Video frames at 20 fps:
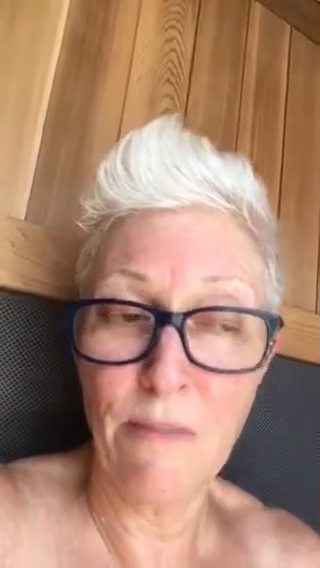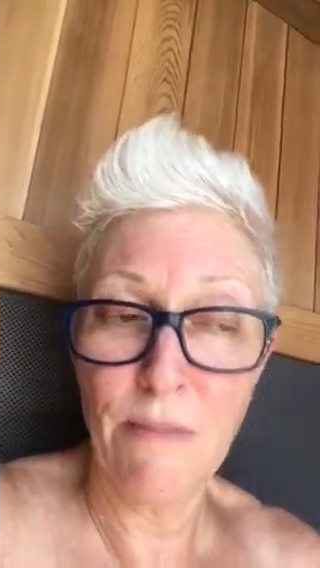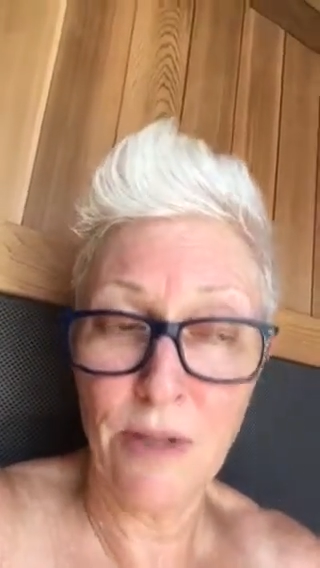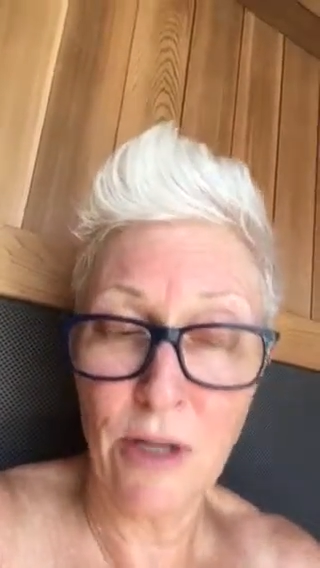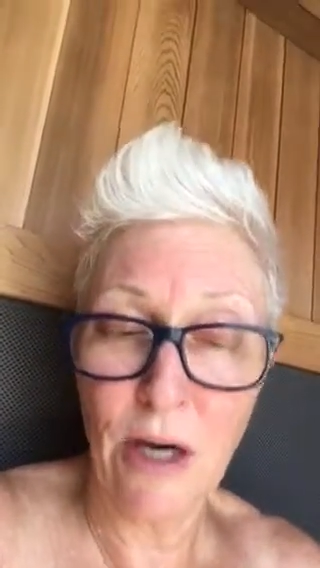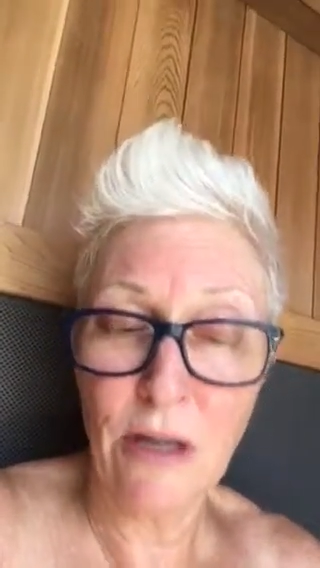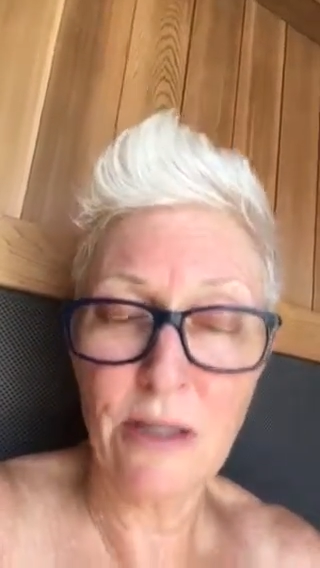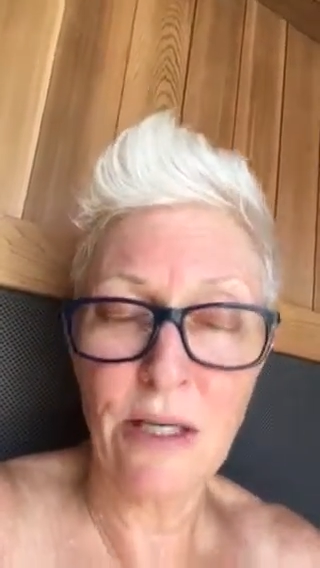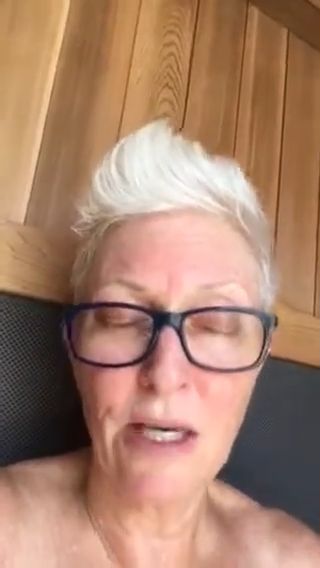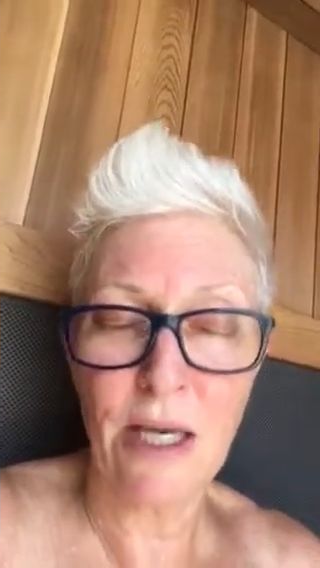
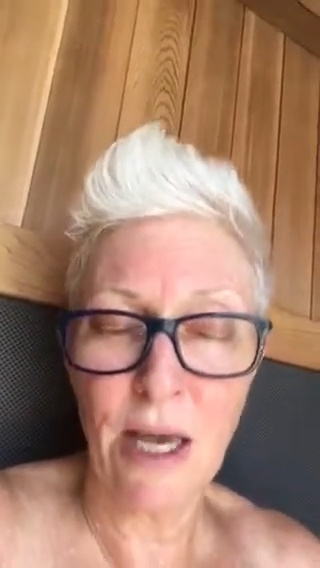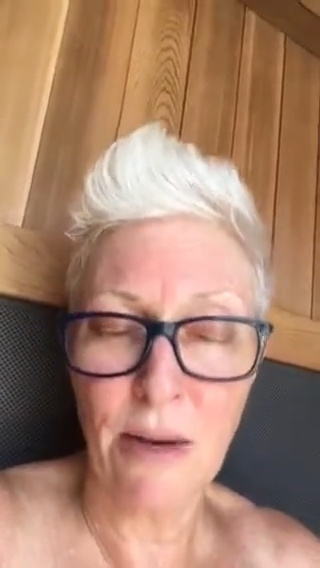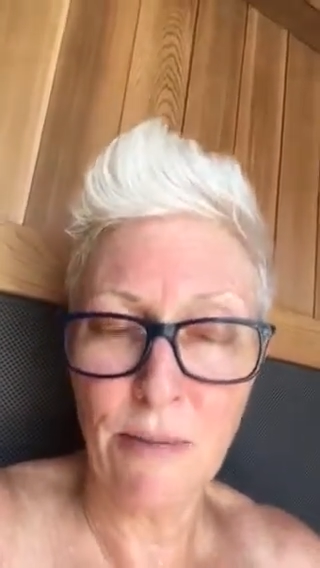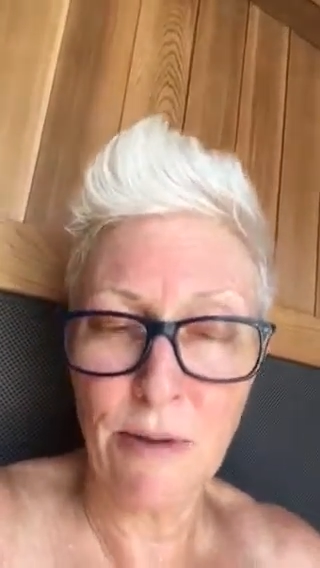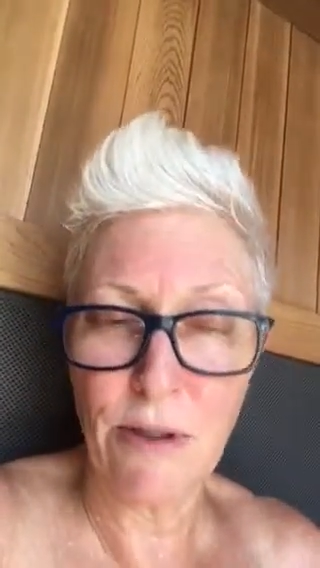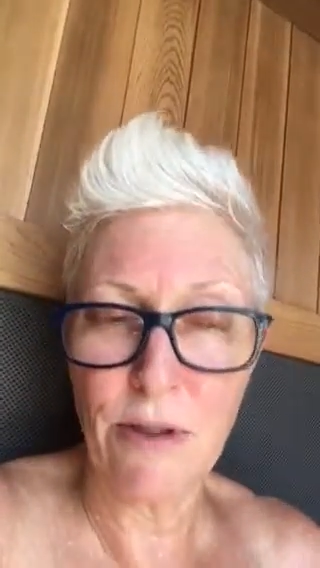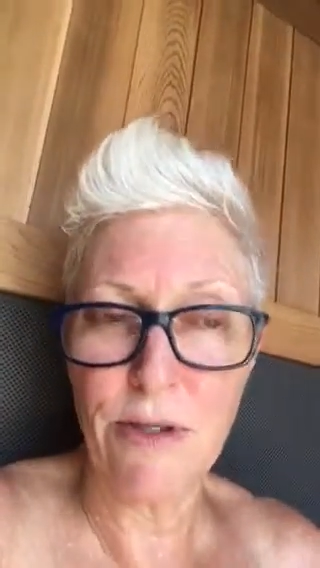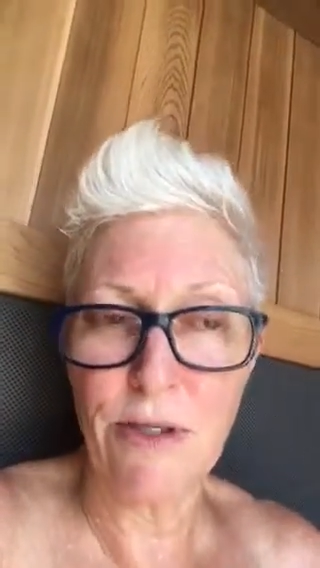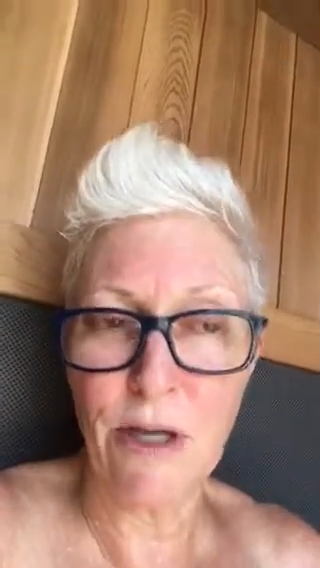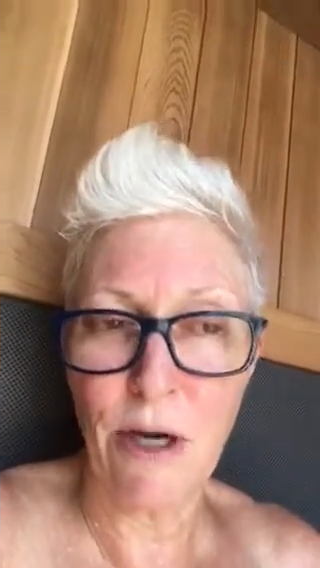toxic
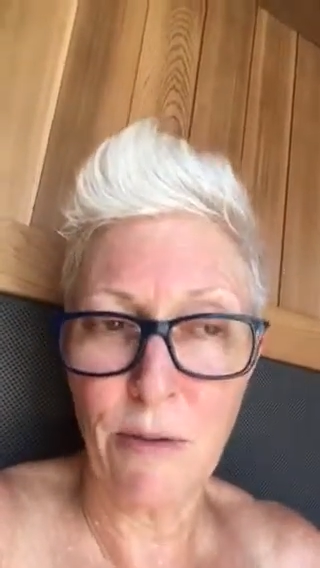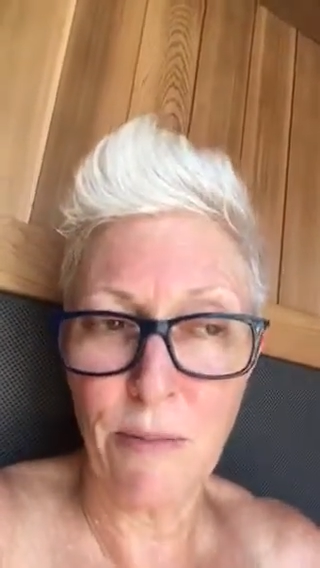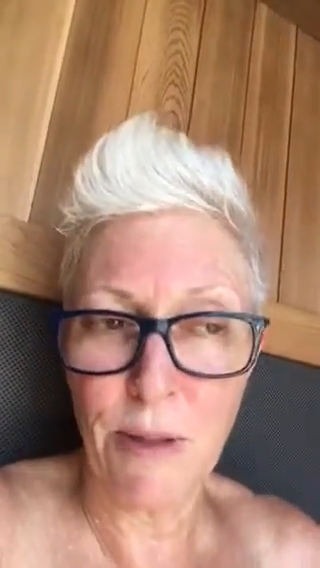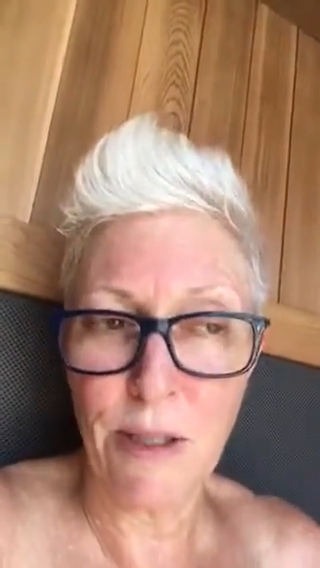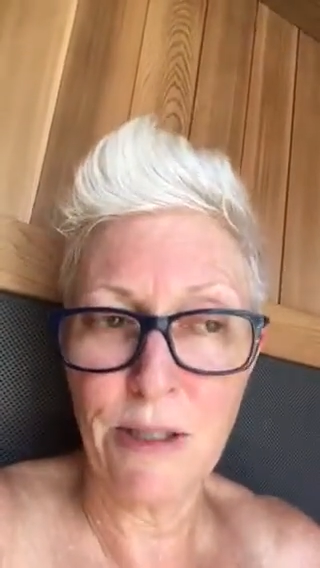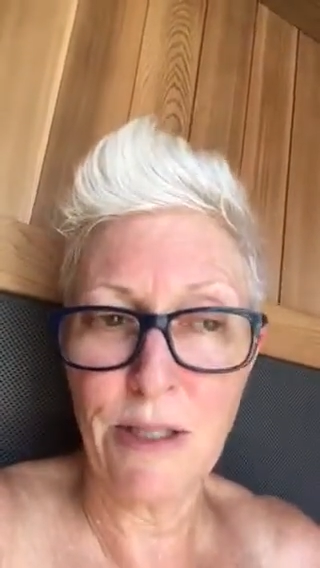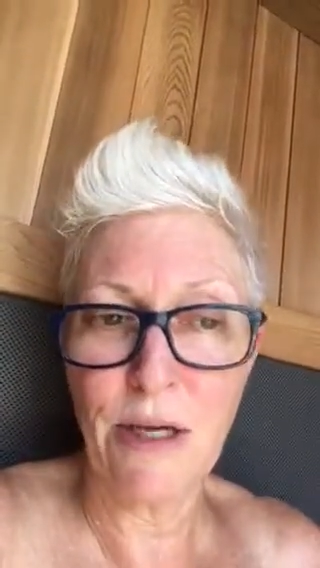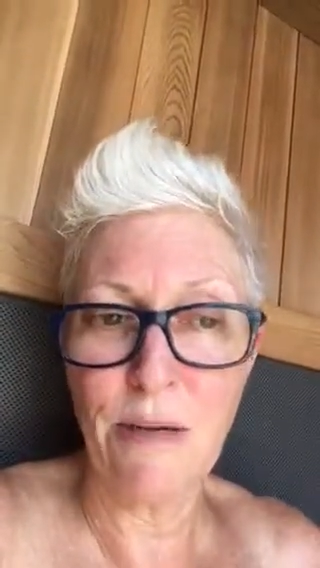chemicals that are being